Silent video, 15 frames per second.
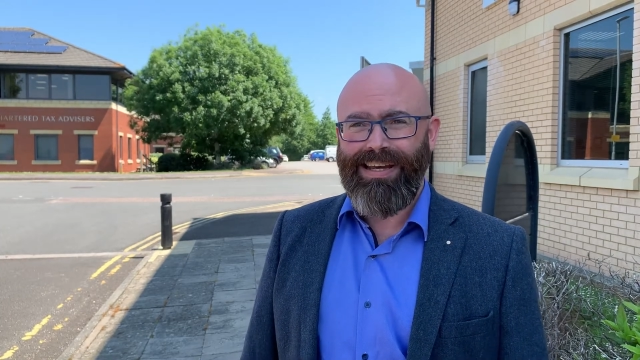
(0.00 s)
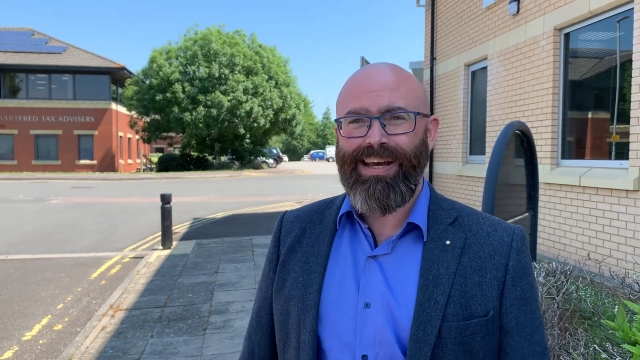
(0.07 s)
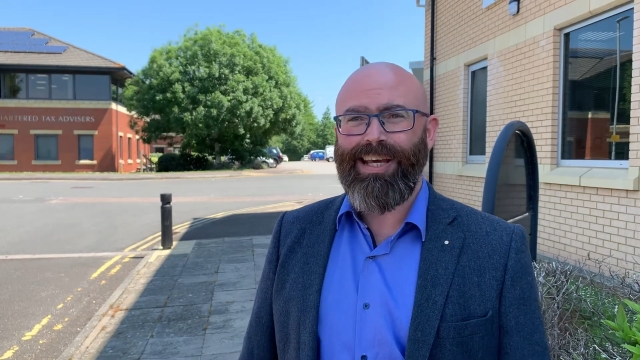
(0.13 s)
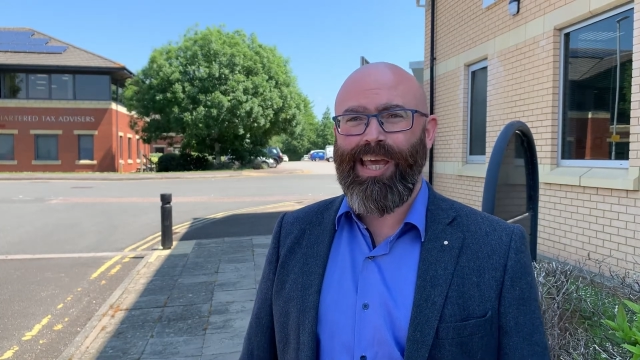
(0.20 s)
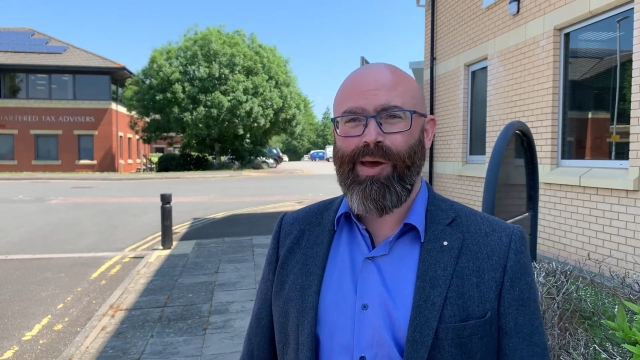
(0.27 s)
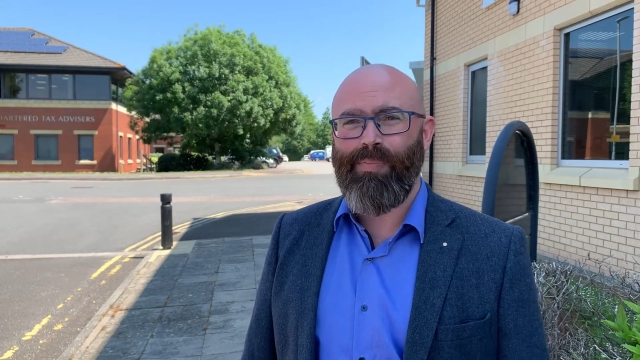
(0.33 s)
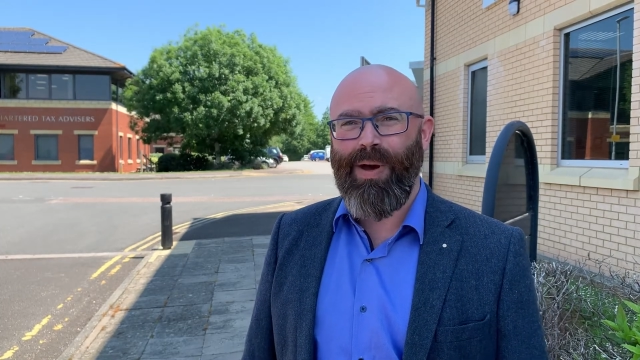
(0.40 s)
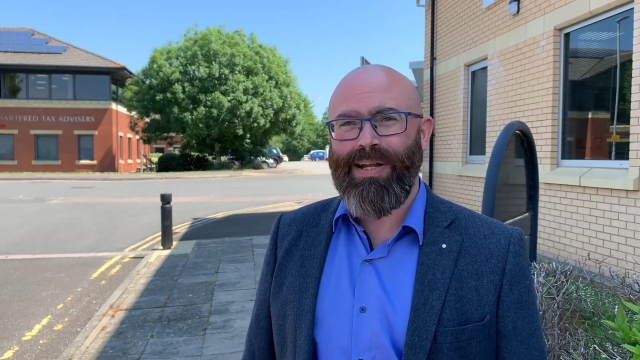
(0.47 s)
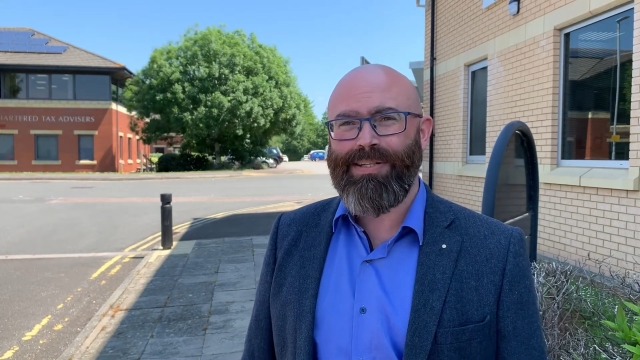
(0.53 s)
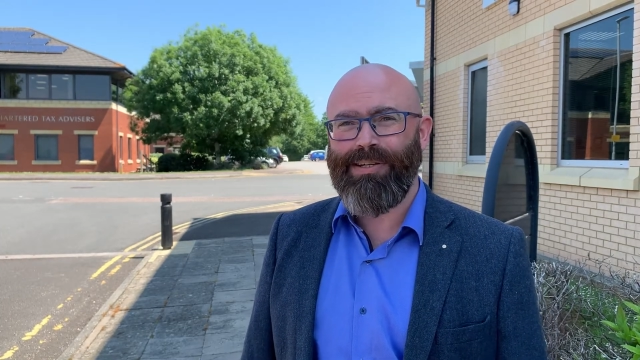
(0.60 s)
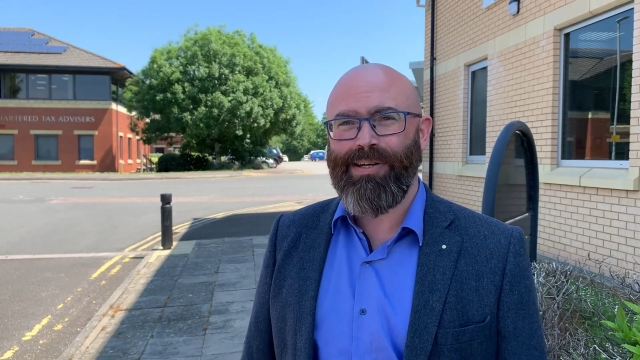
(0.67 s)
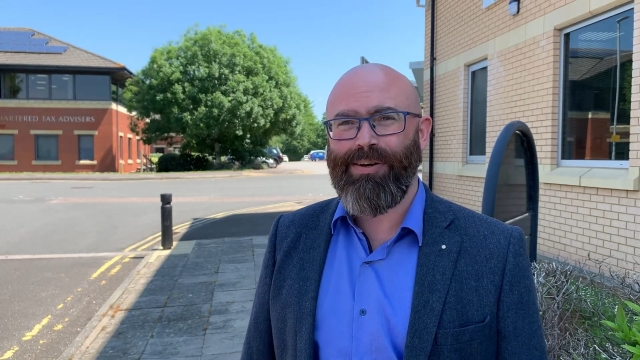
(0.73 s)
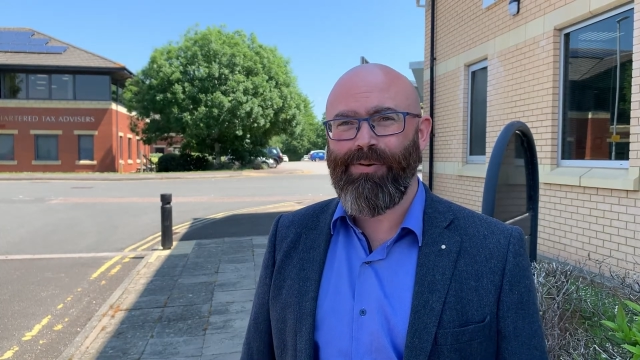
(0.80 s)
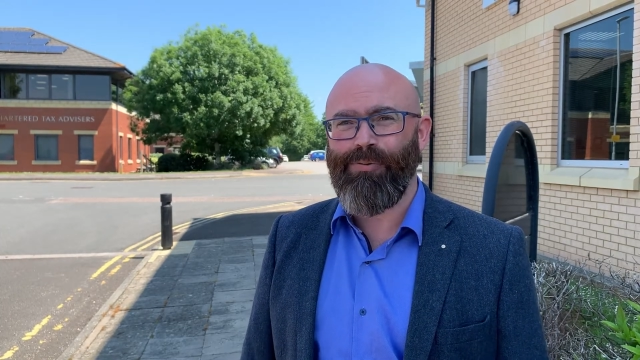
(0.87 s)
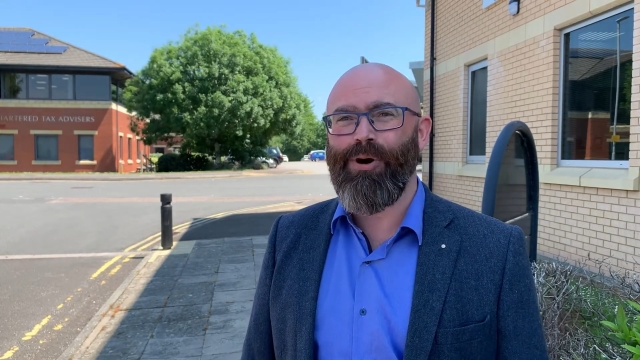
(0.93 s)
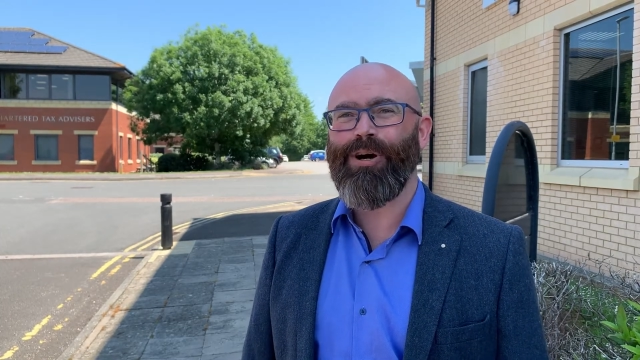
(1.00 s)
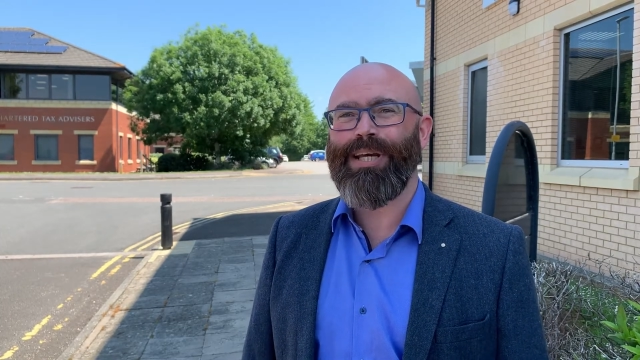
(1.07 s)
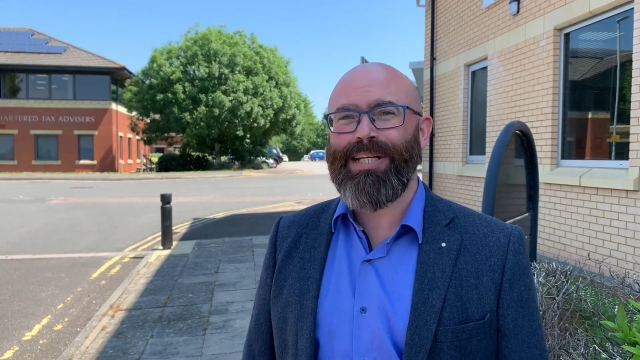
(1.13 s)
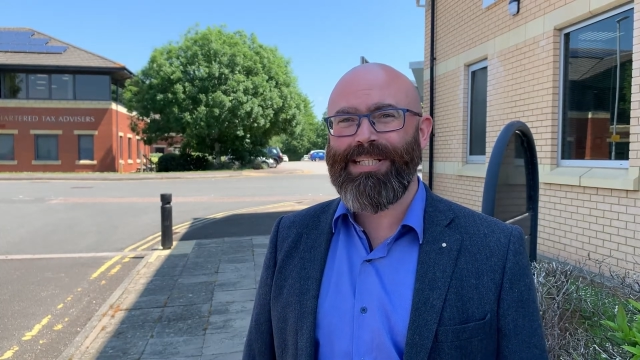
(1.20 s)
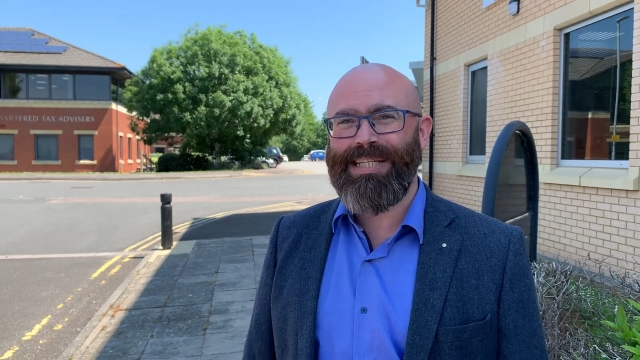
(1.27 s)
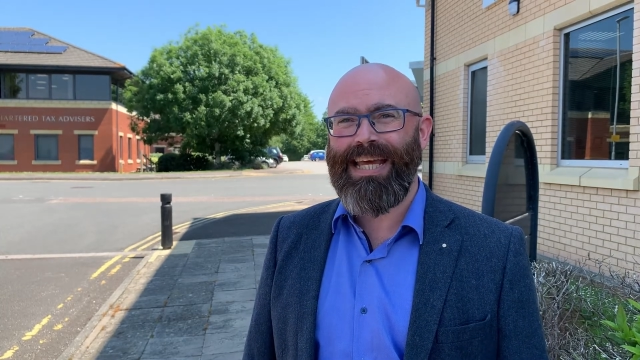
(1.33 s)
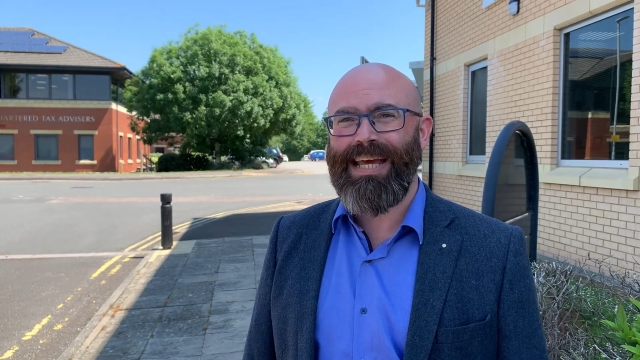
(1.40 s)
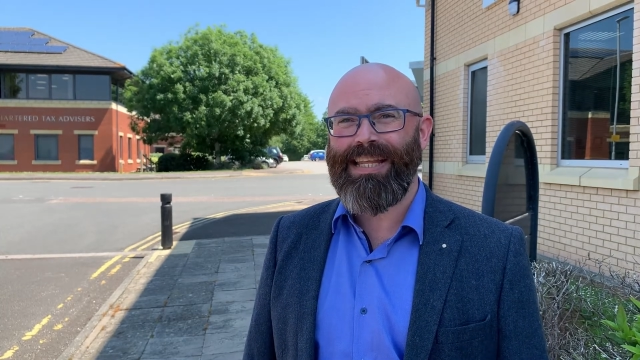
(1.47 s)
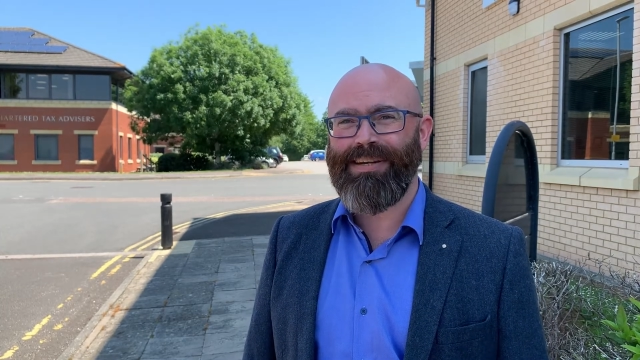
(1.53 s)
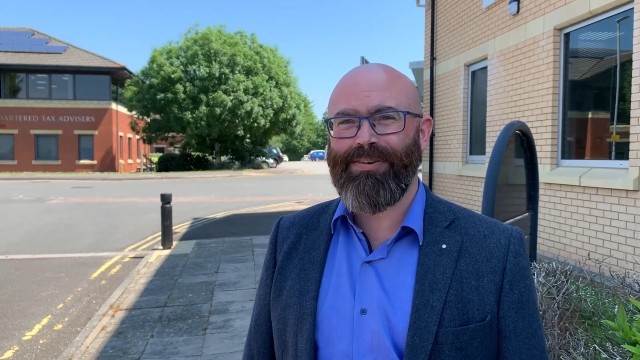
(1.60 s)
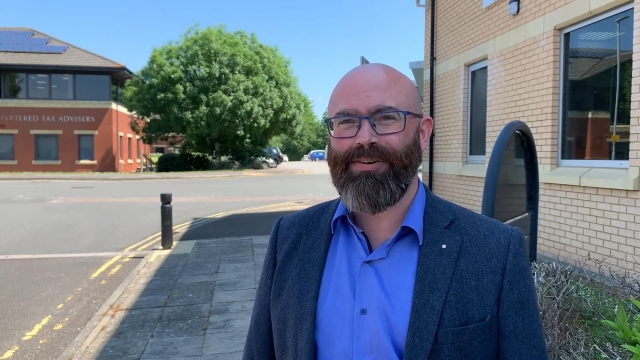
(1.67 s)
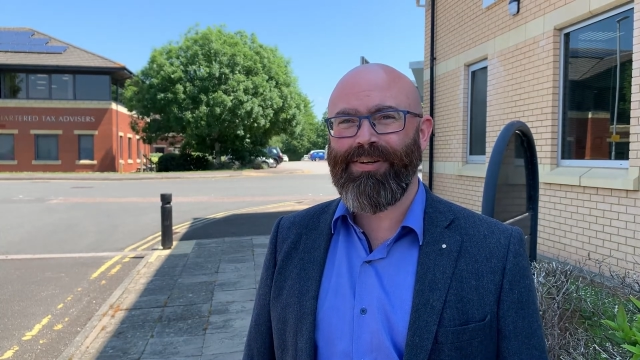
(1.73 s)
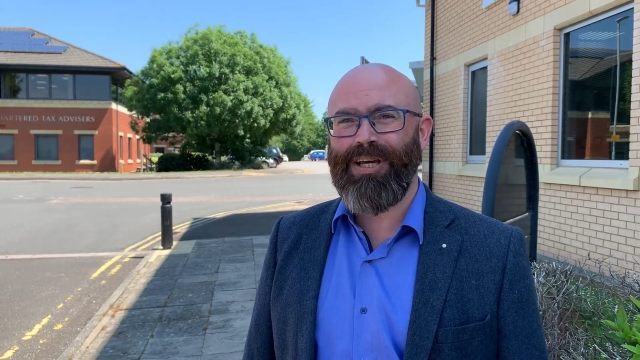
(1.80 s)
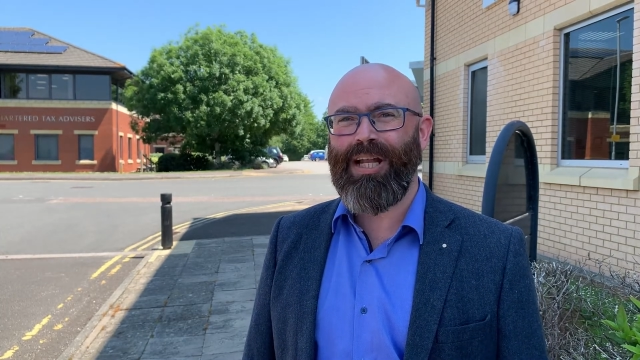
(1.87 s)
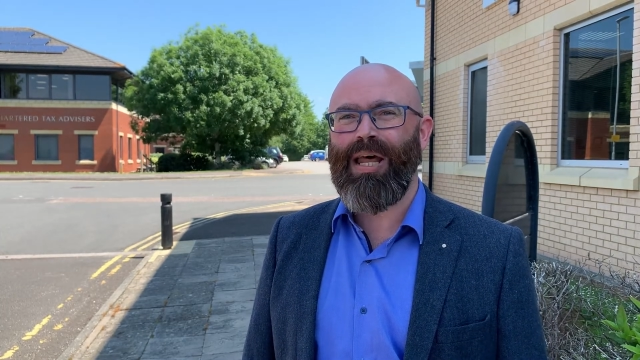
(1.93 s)
and get back to working together
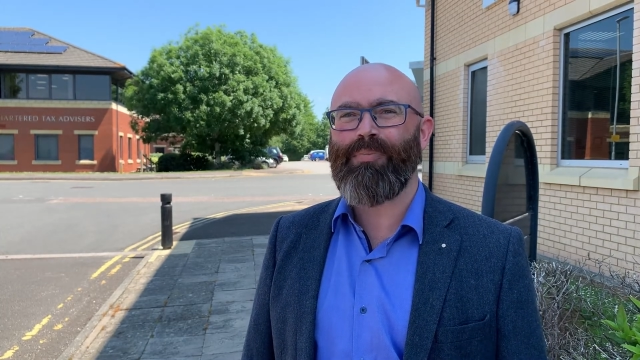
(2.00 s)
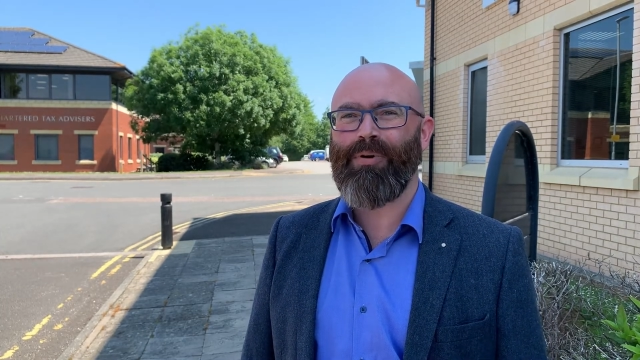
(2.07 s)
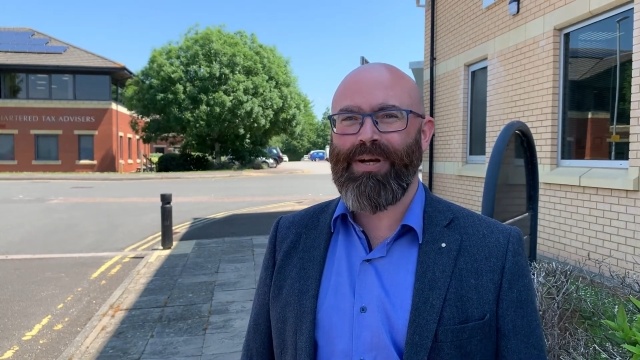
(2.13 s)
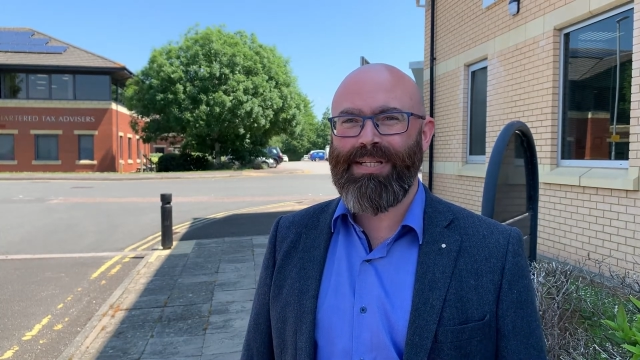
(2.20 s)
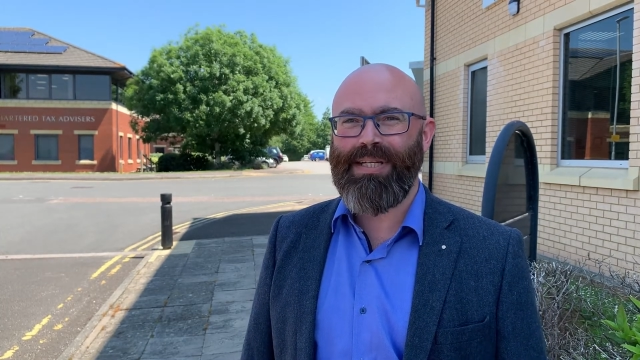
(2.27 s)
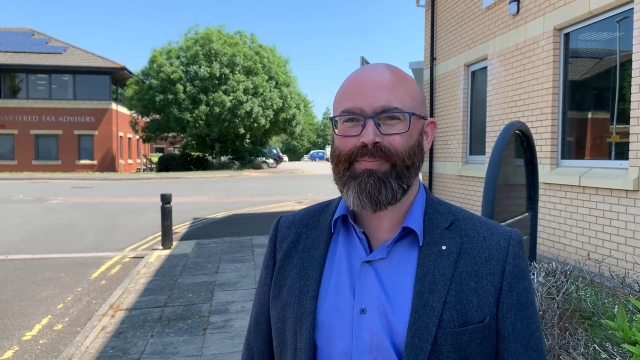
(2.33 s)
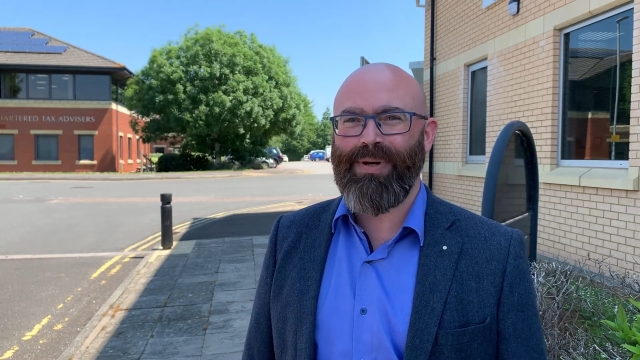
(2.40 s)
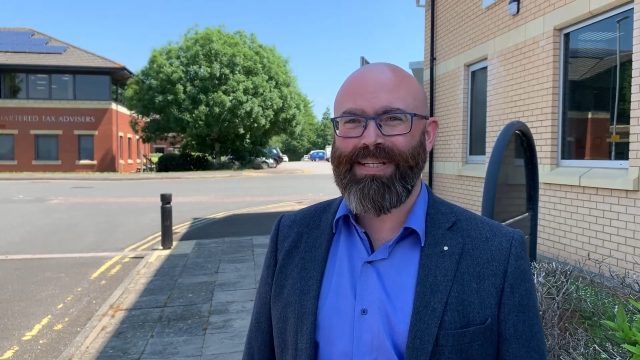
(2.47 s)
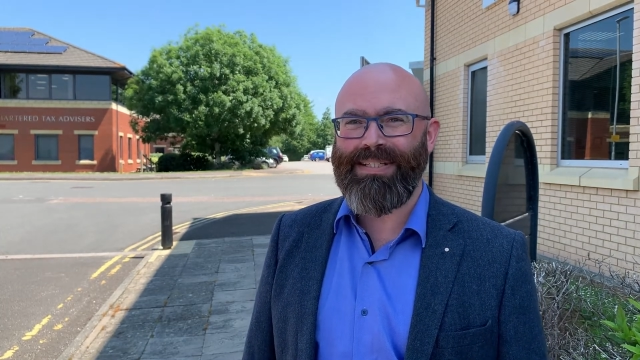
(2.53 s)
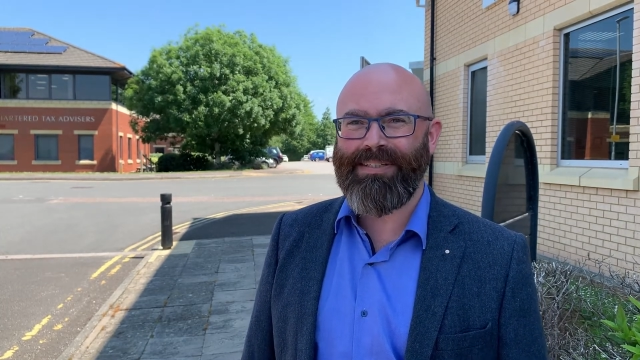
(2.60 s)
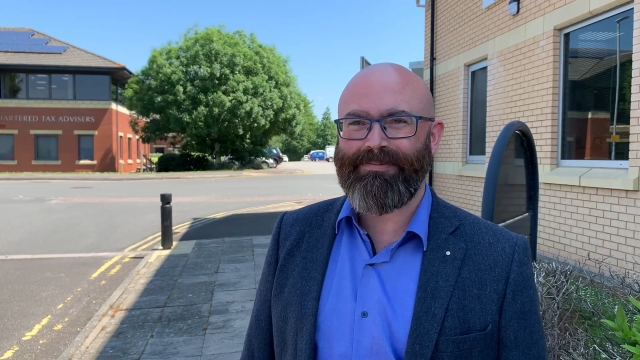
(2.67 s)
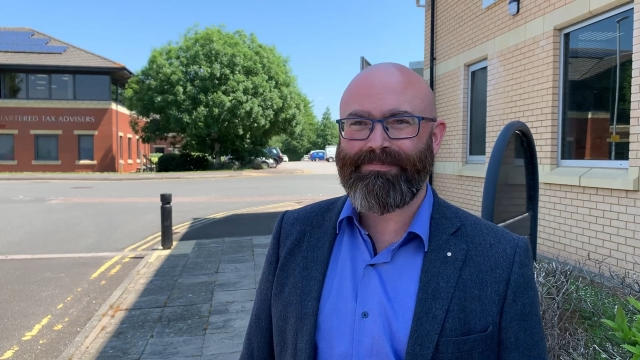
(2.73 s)
and collaborating better.